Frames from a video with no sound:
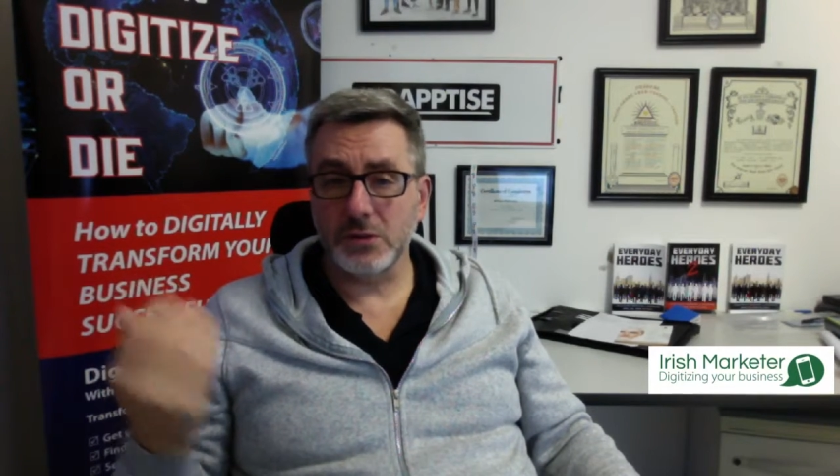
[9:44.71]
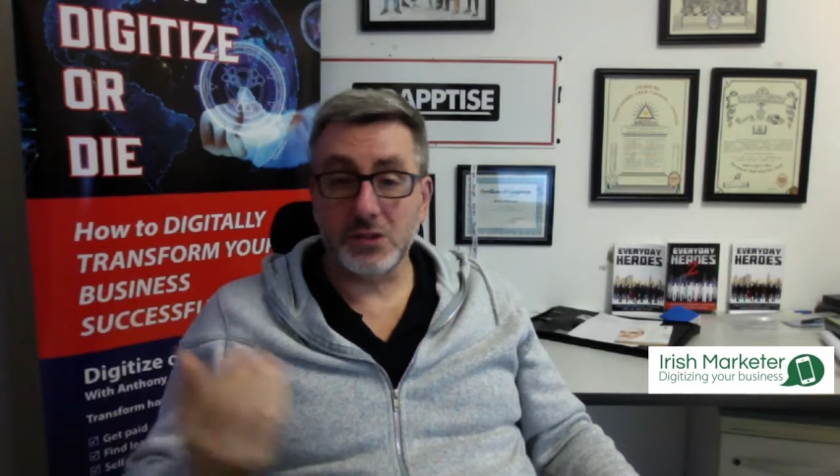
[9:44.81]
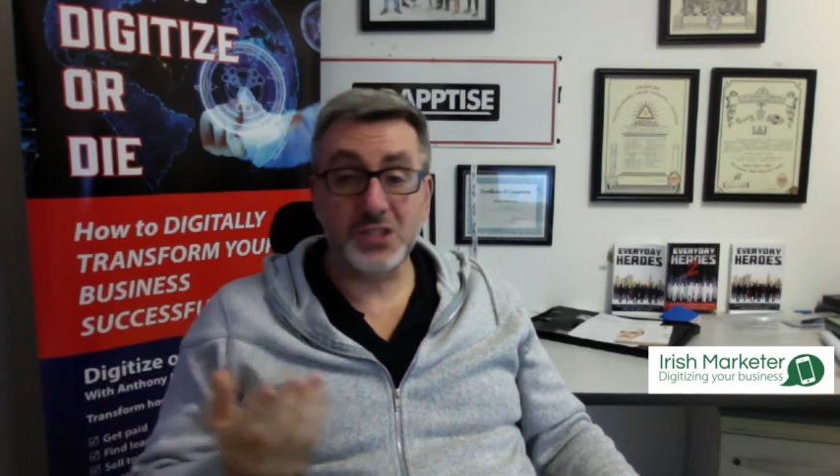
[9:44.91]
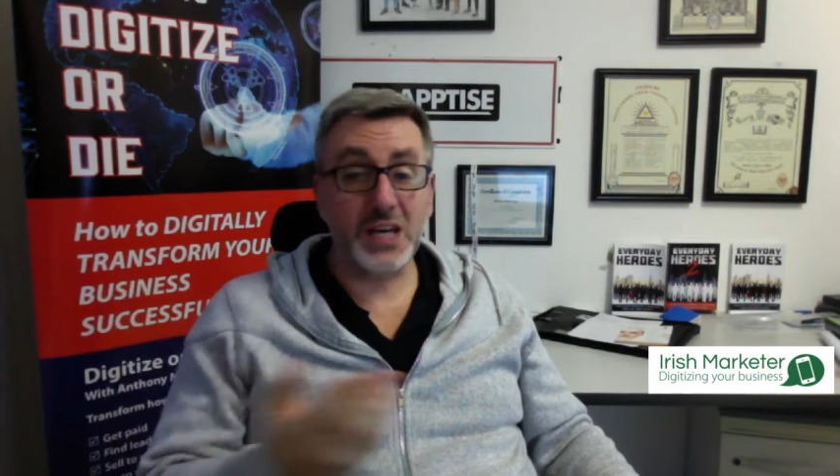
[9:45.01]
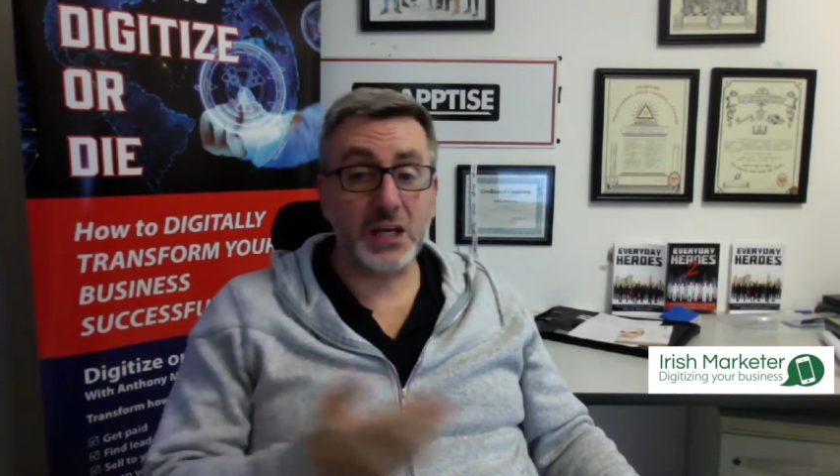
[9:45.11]

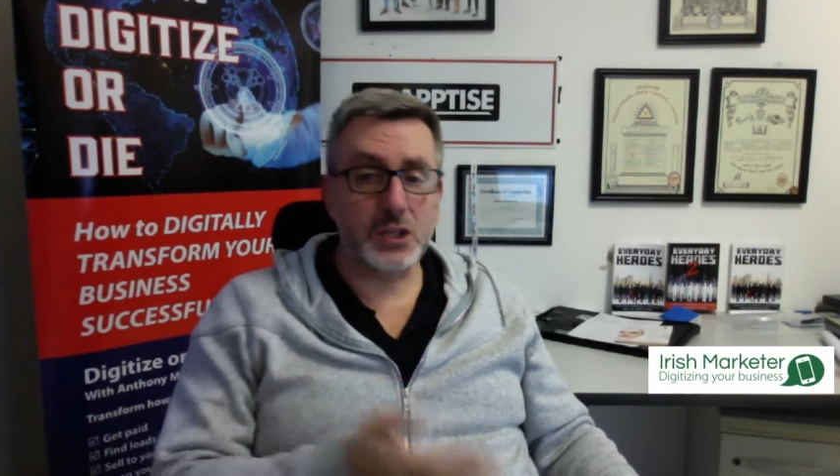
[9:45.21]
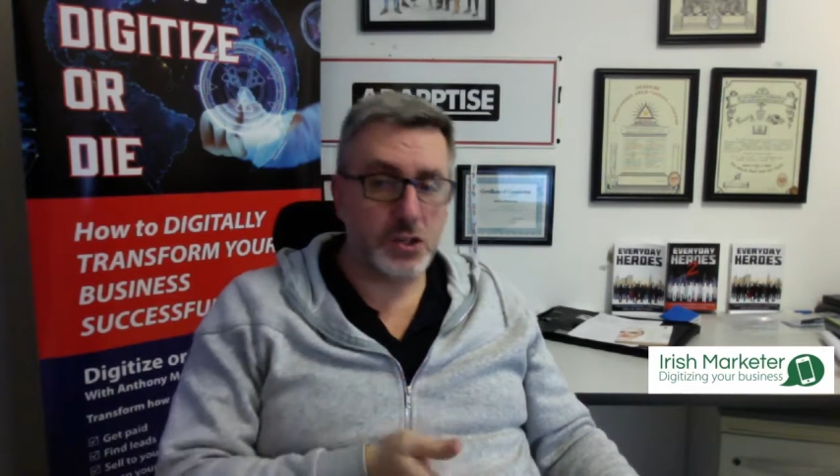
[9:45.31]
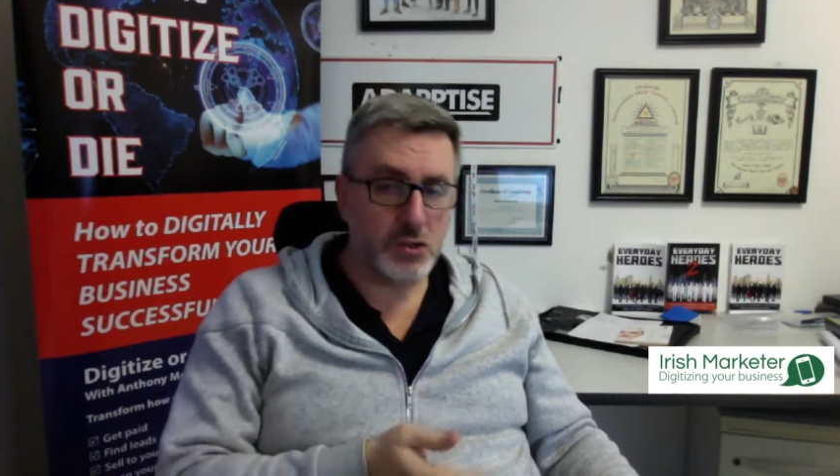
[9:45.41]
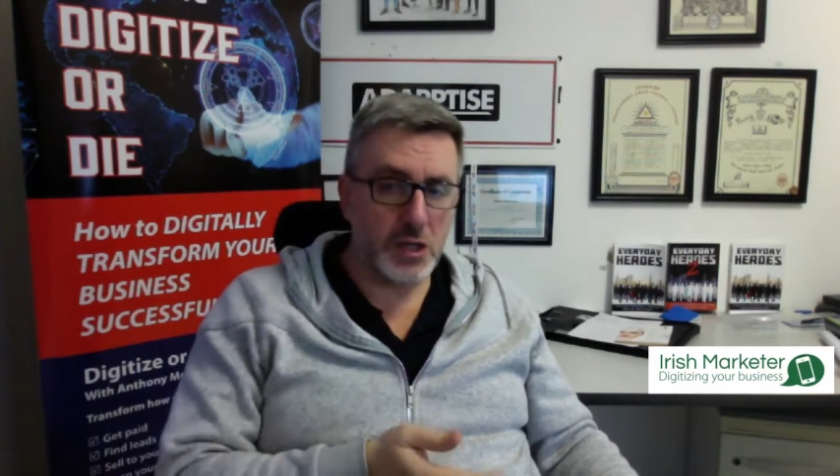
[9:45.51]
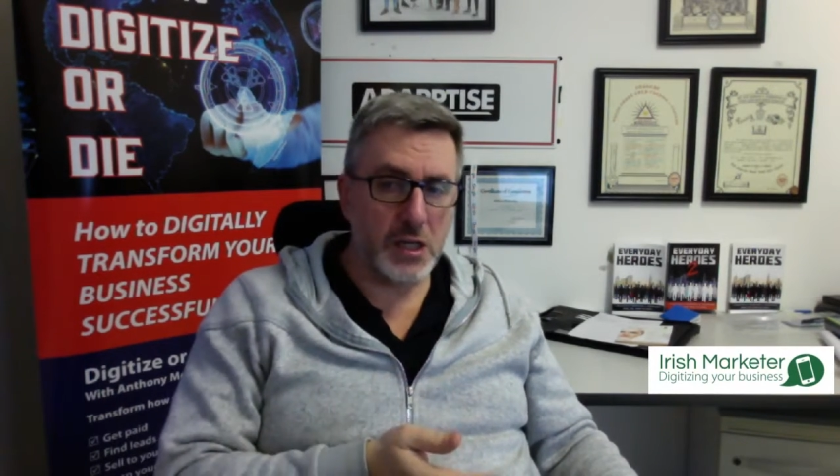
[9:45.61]
They're second
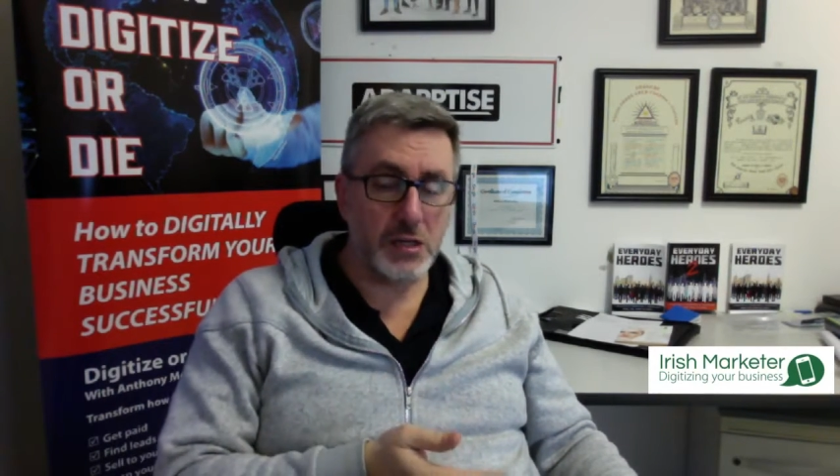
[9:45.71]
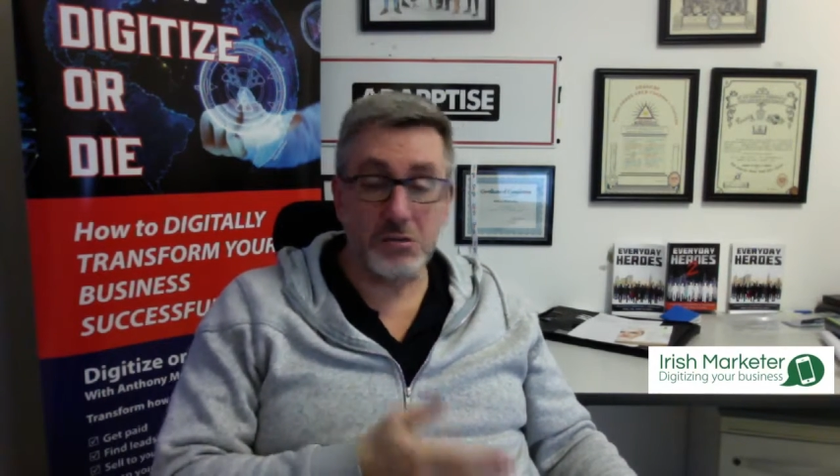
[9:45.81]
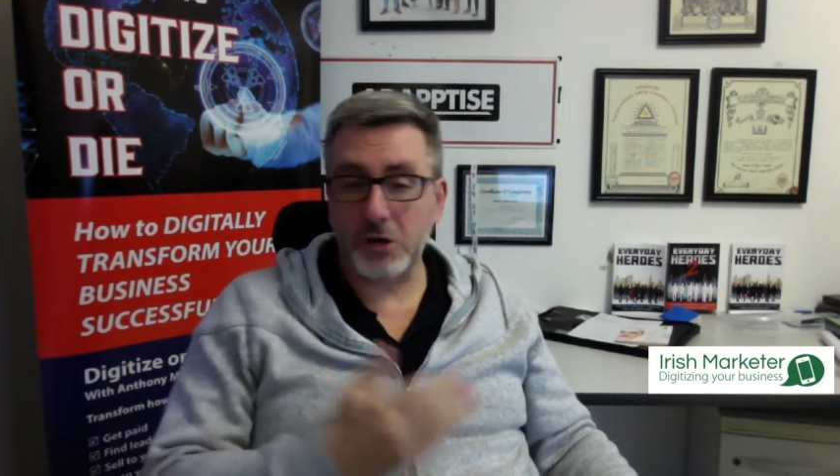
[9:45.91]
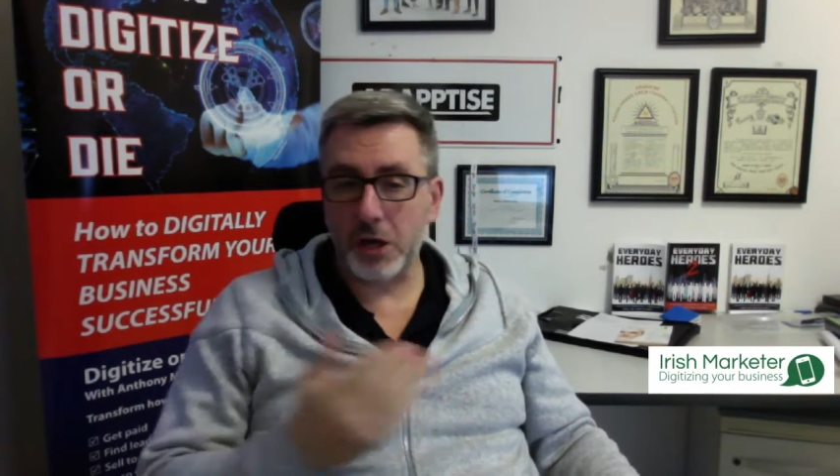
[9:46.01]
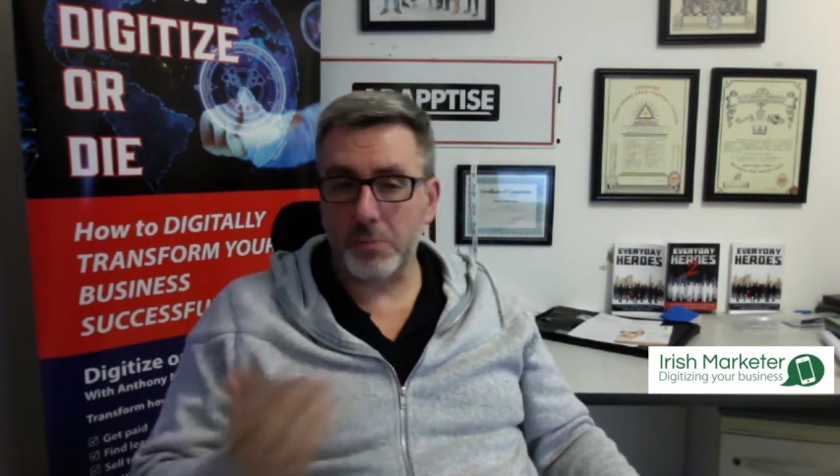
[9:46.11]
screening,
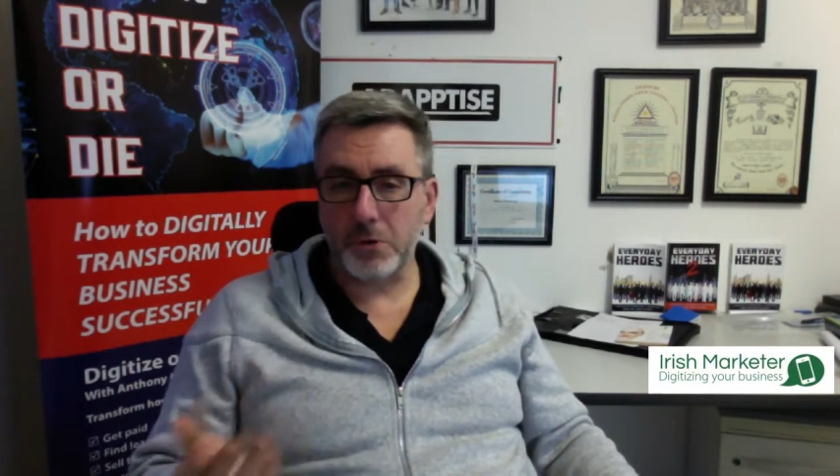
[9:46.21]
they're on a